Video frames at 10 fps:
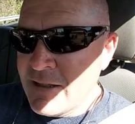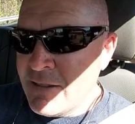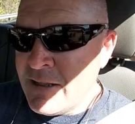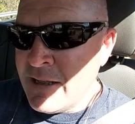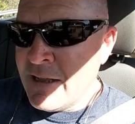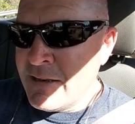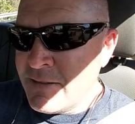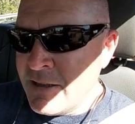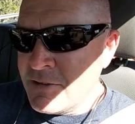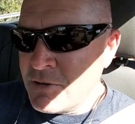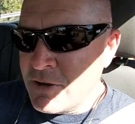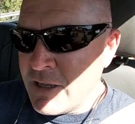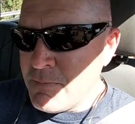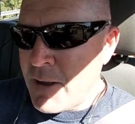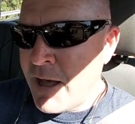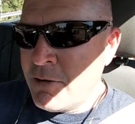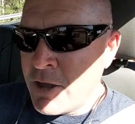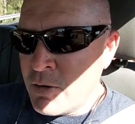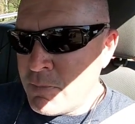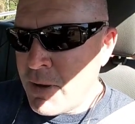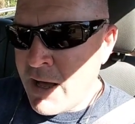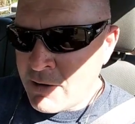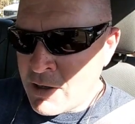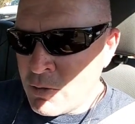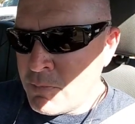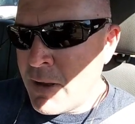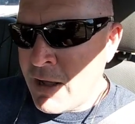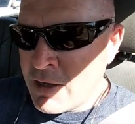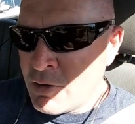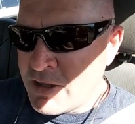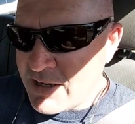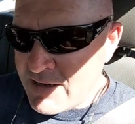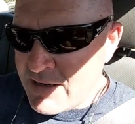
then things are going to get piled on and piled on and piled on, and it